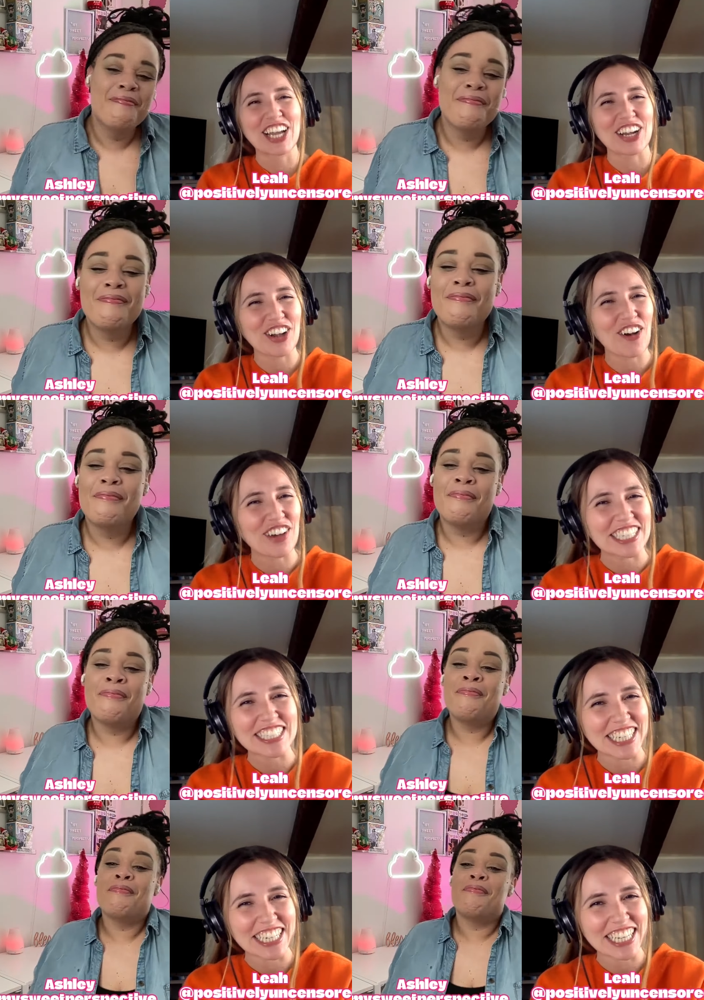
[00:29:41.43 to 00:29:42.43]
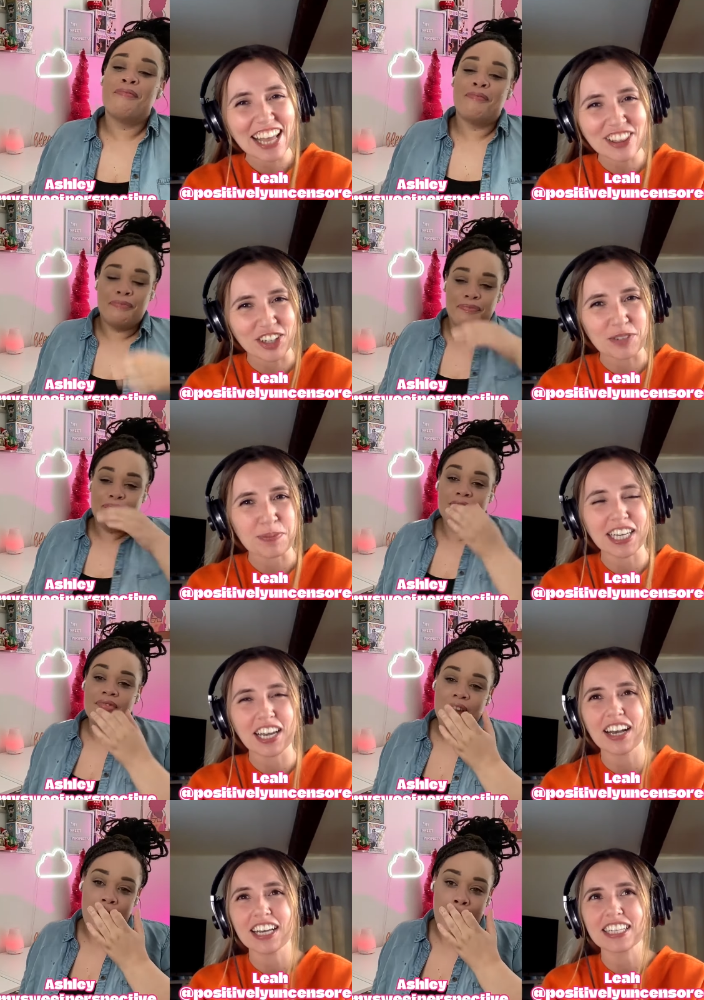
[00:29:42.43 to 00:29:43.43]
Speaker 1: they're going to stay together
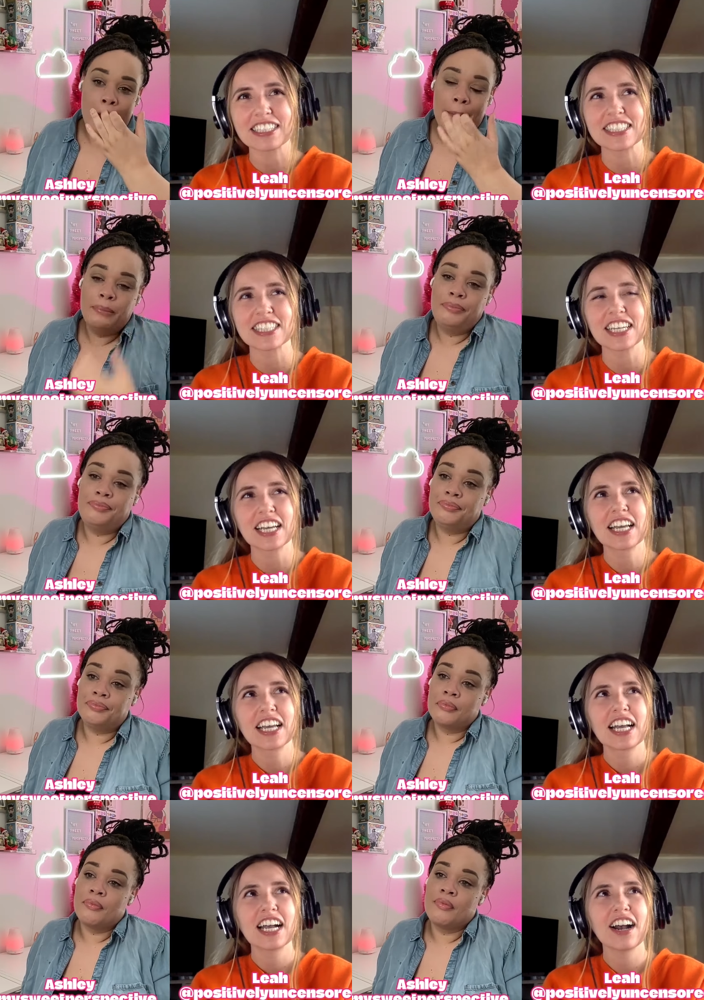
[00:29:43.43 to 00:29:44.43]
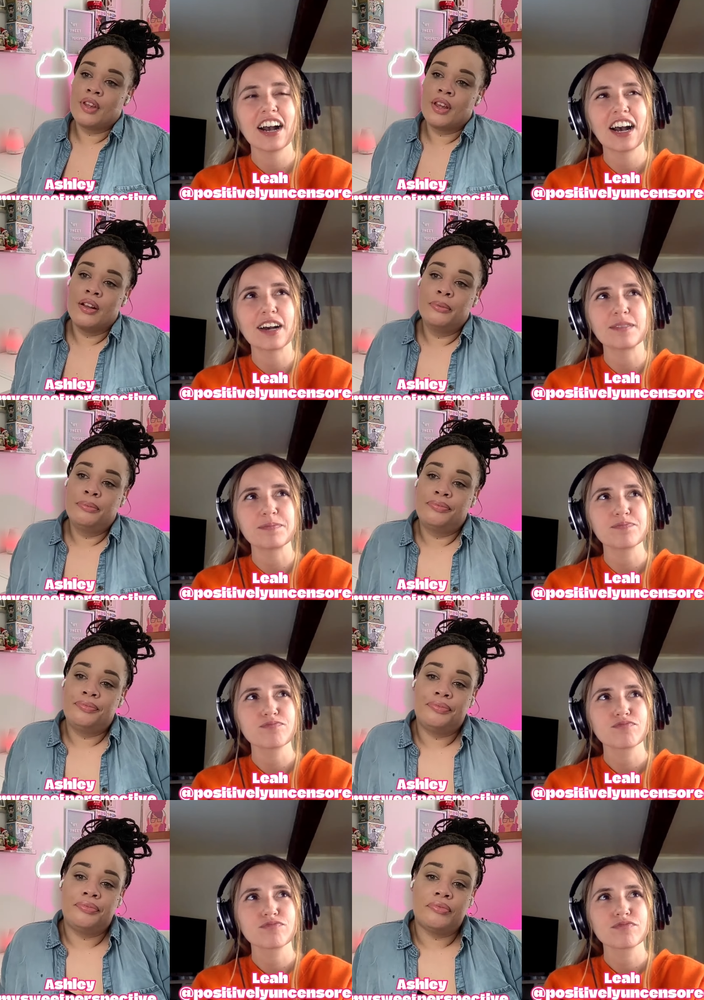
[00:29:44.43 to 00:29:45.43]
because um
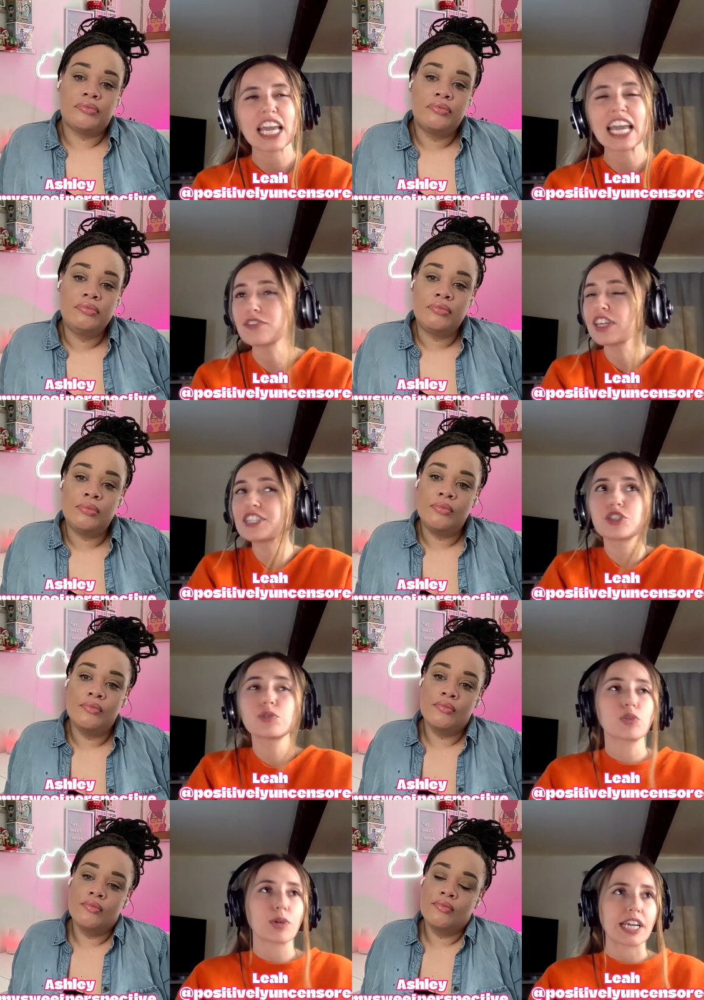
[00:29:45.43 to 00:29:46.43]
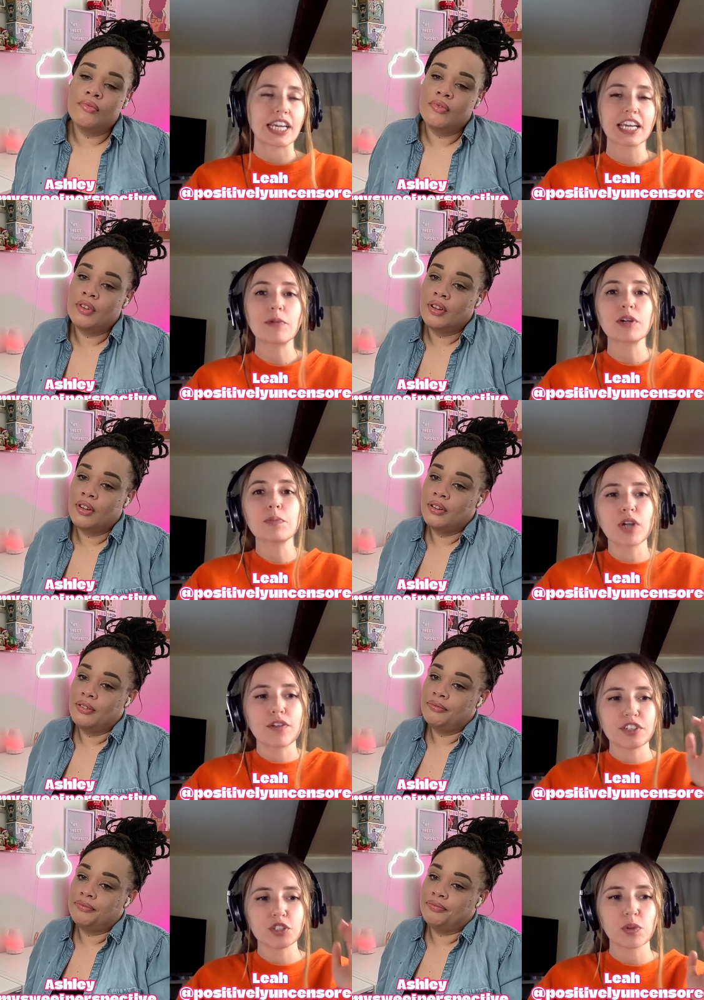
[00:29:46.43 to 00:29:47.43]
if they do great. I want to
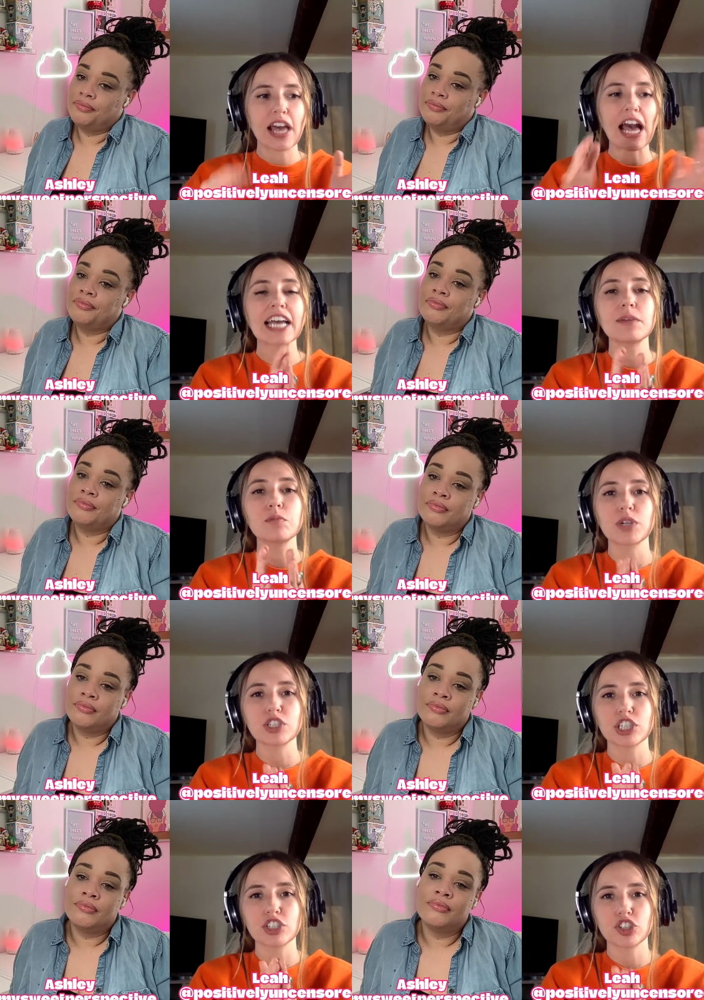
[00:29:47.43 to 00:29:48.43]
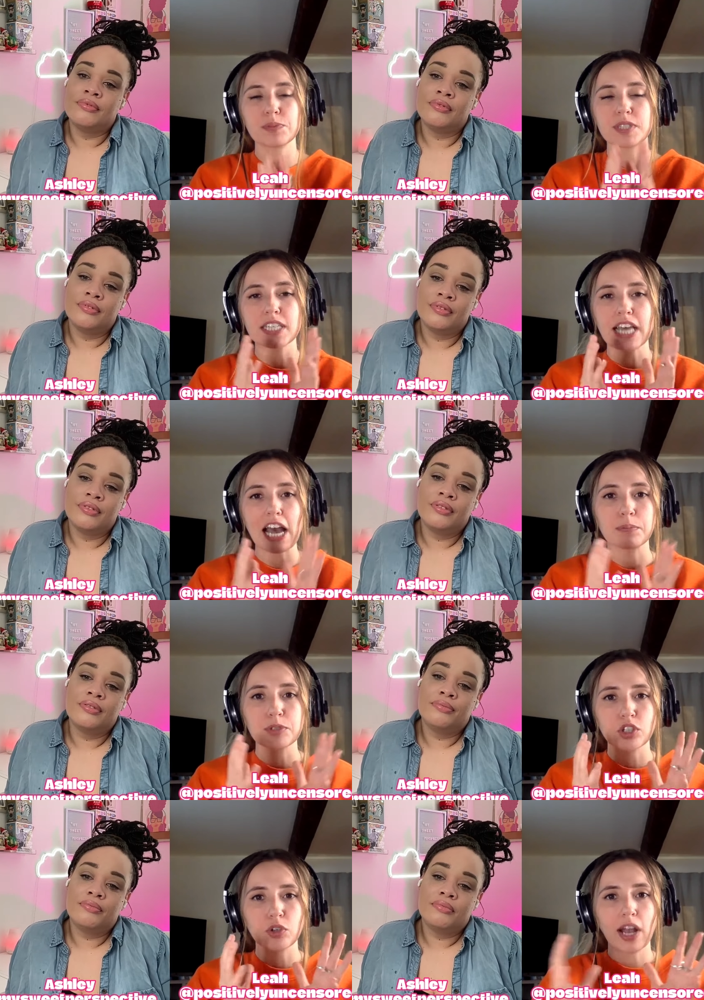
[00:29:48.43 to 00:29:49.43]
preface with I am wishing Gypsy the
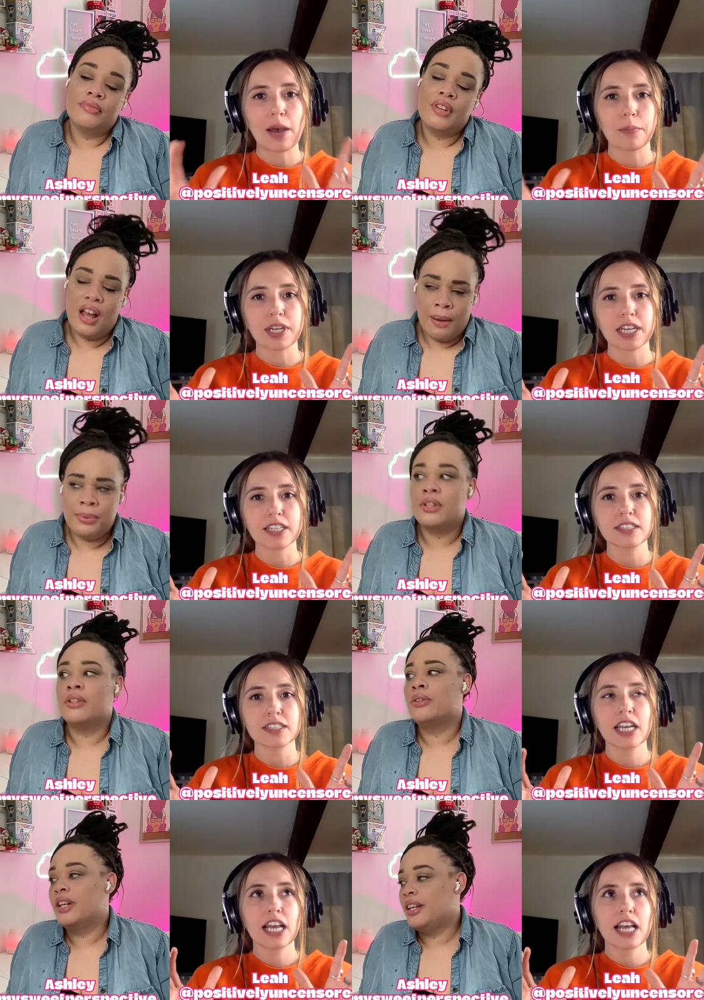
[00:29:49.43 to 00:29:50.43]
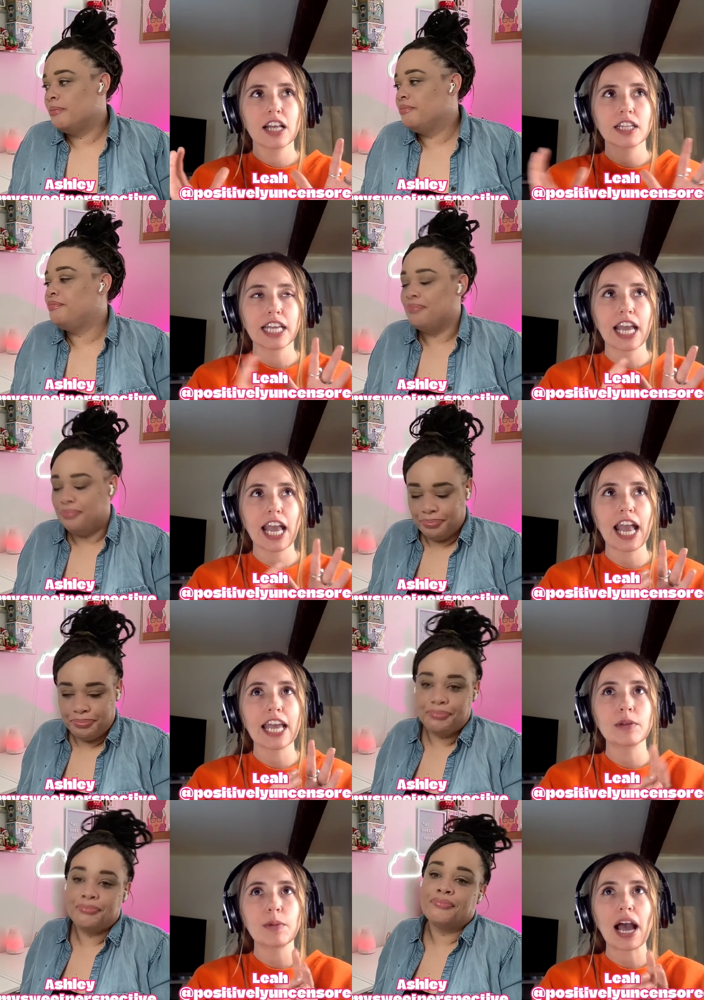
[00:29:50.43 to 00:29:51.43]
absolute happiness. Absolutely. Like
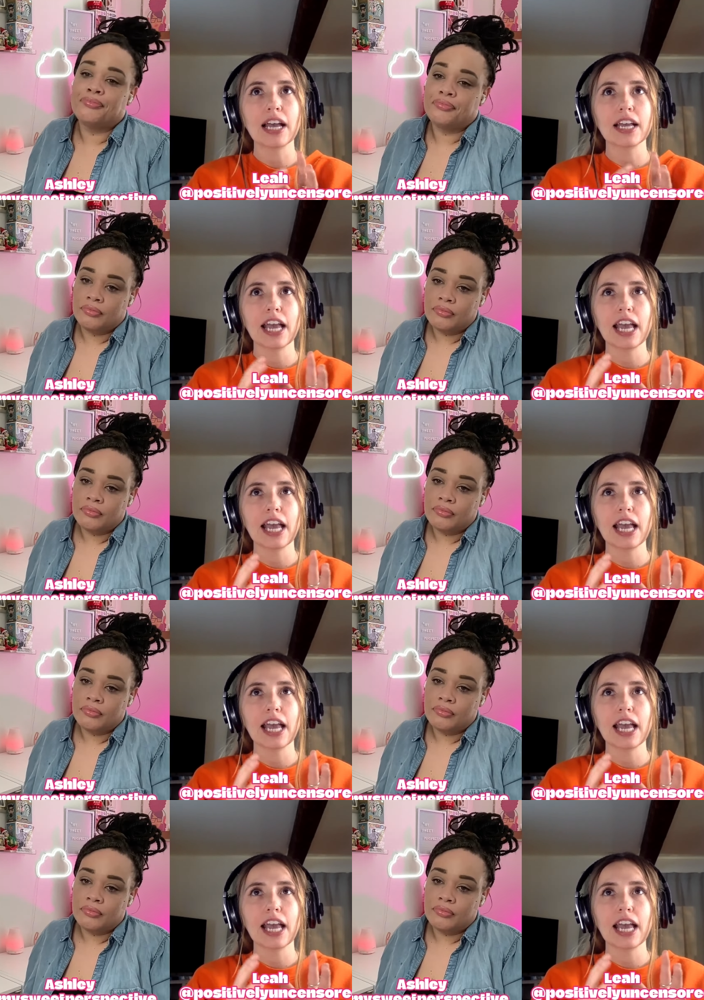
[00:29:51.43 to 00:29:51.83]
and I